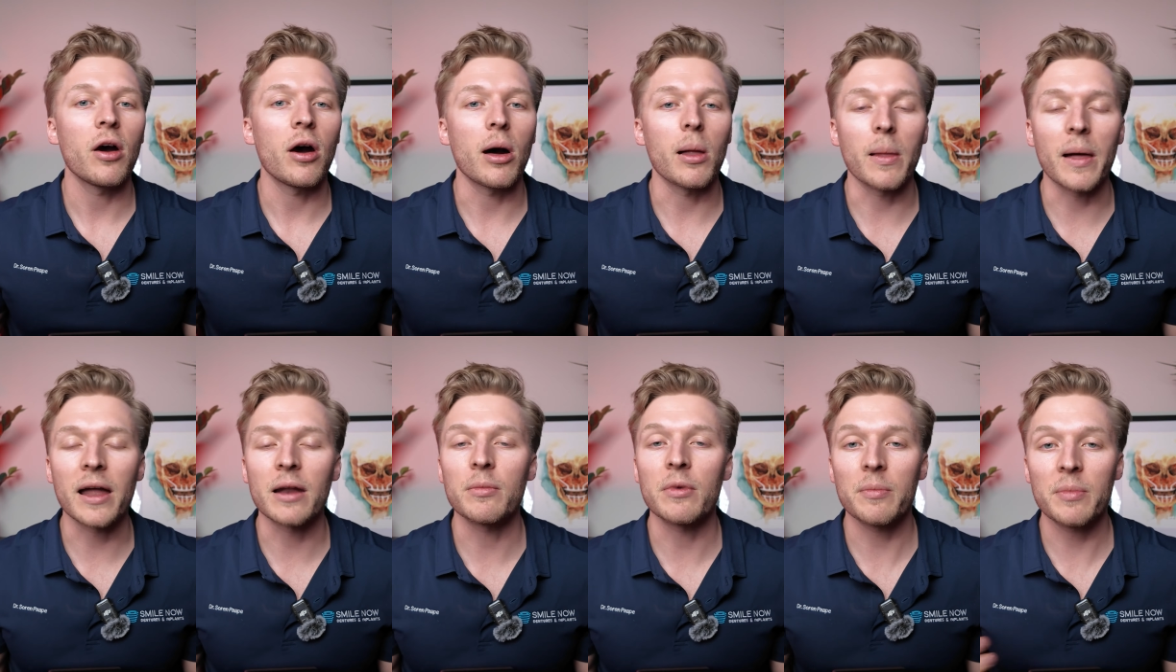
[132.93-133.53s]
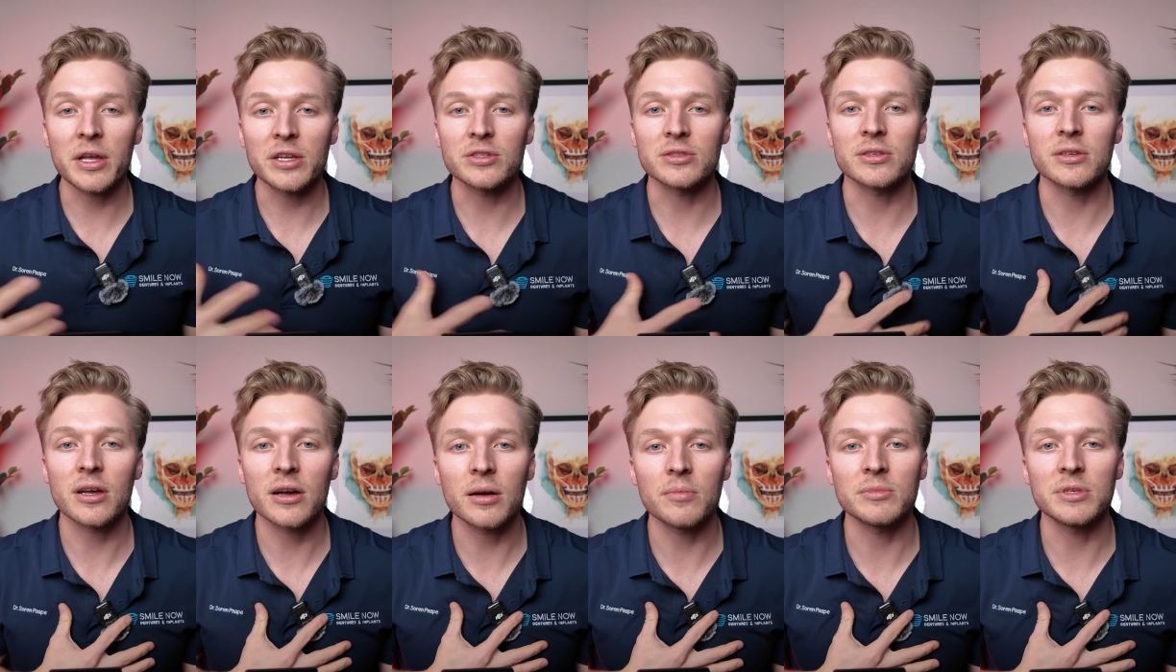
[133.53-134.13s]
A lot of my patients
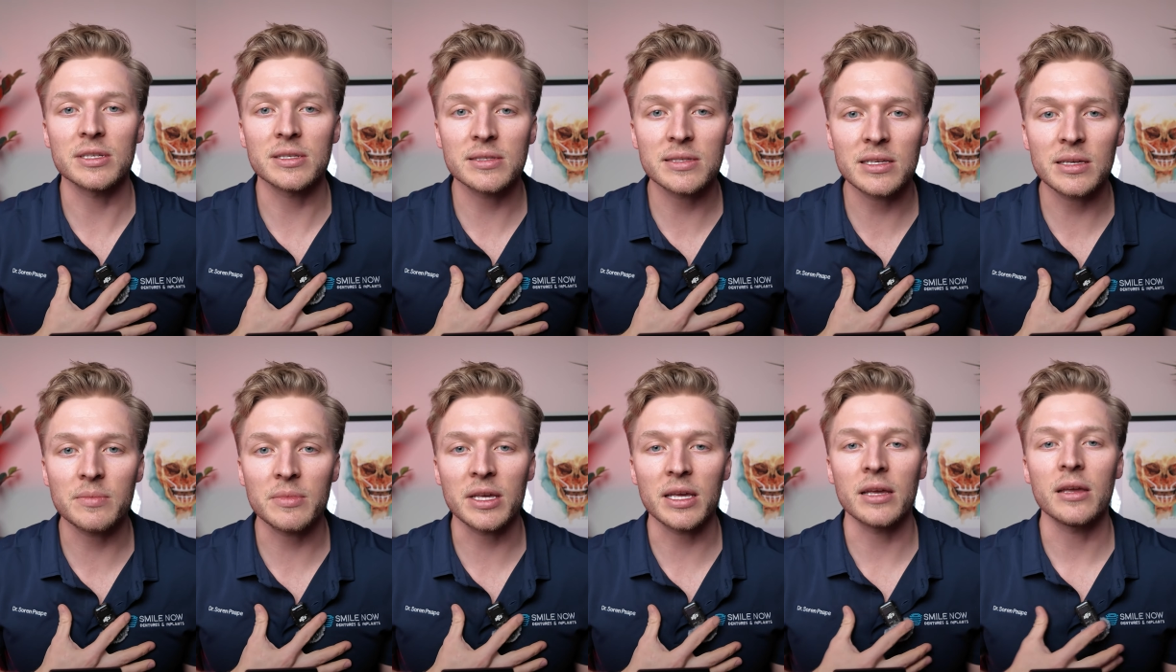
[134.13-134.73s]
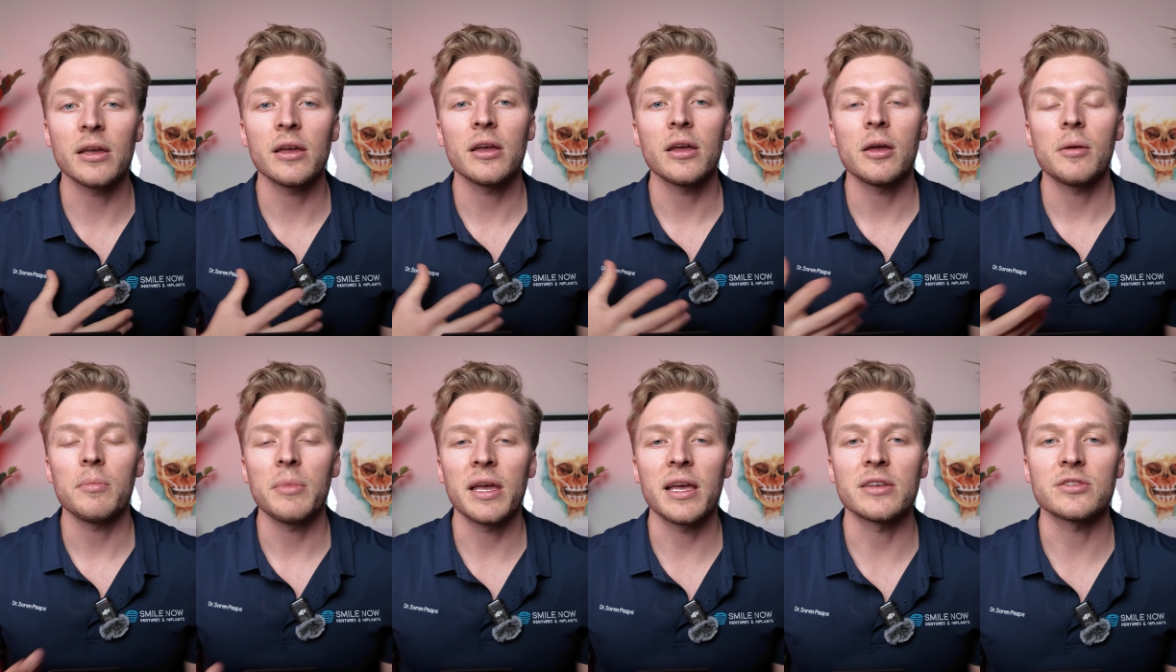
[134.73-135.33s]
come to see me
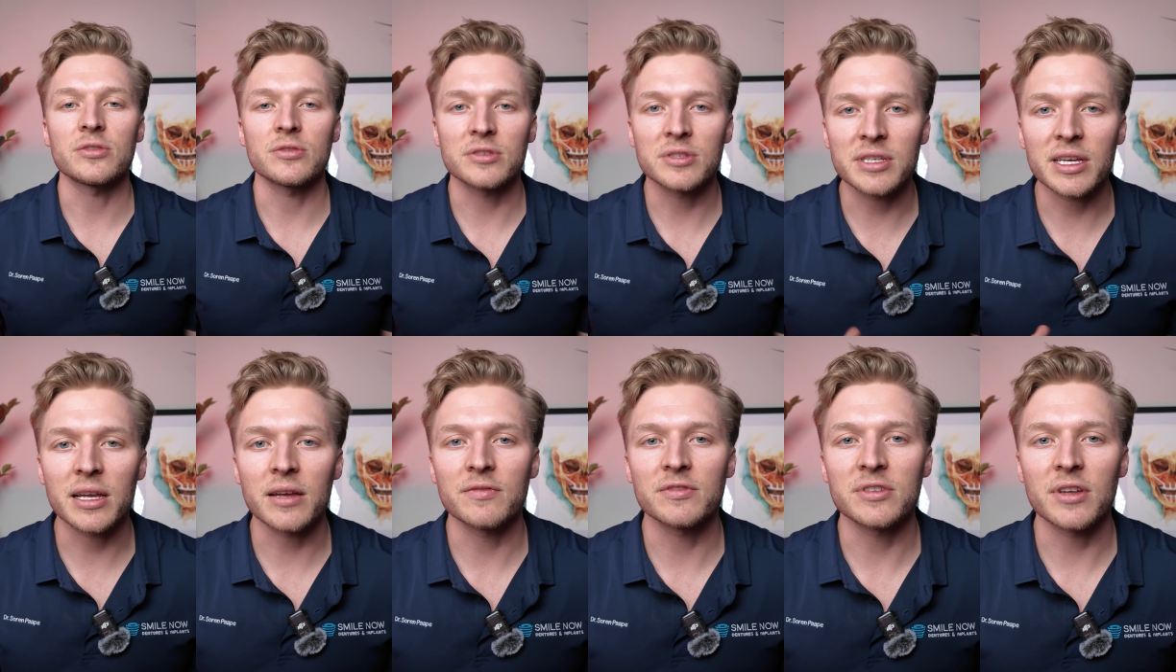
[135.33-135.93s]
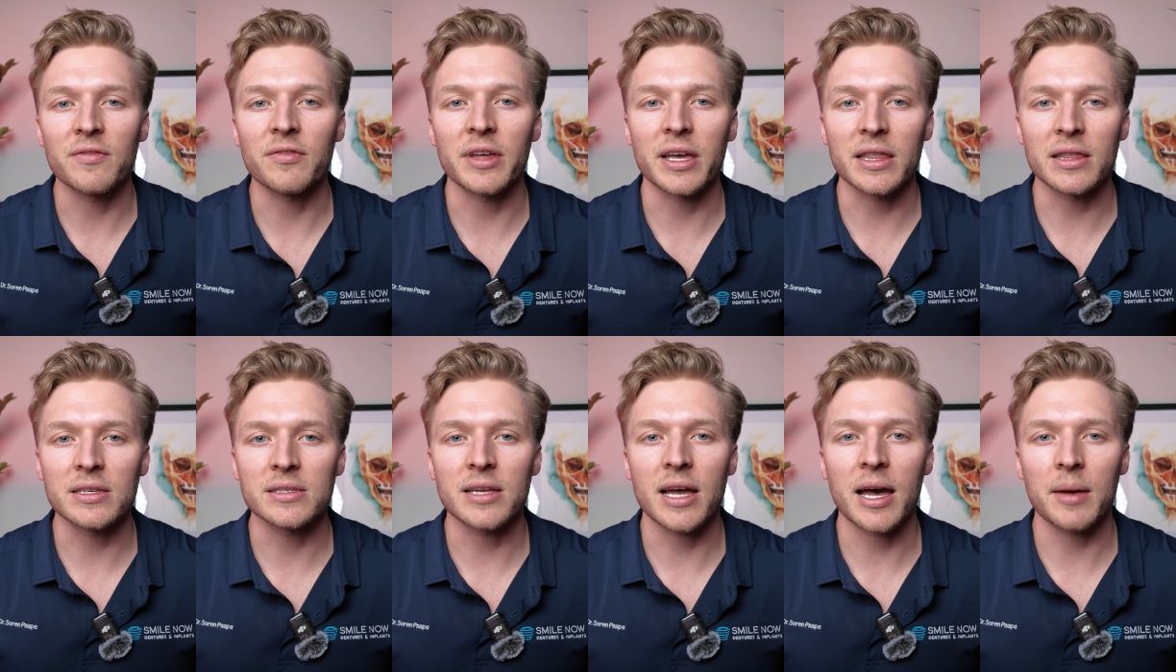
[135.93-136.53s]
because they're sick of stuff like
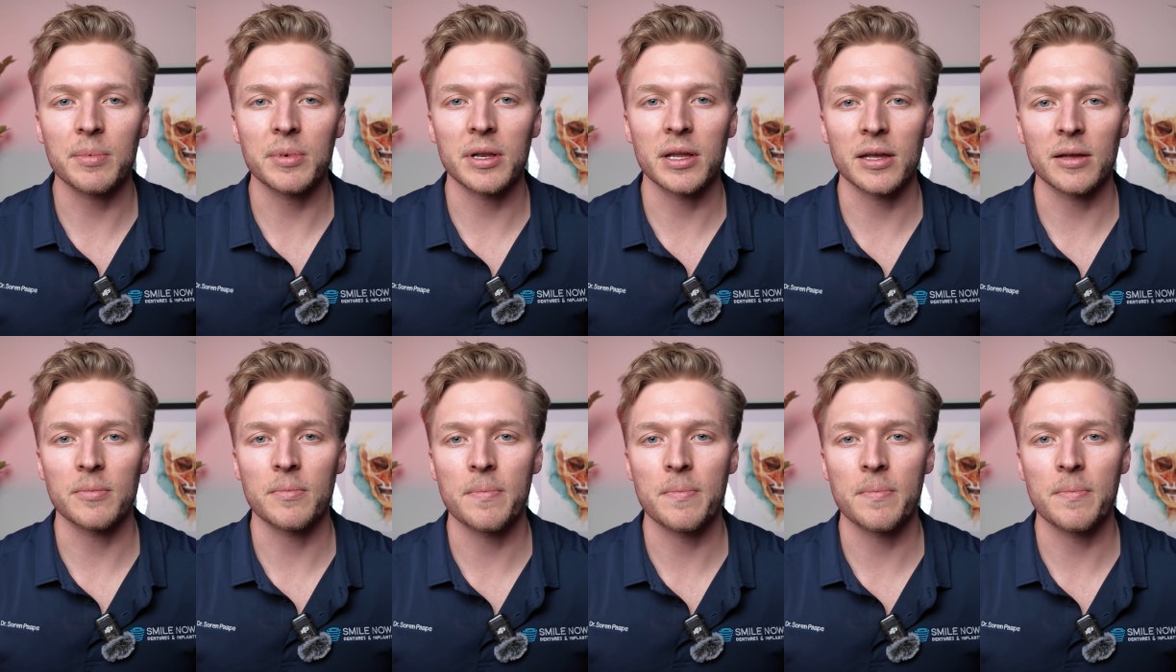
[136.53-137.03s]
this happening.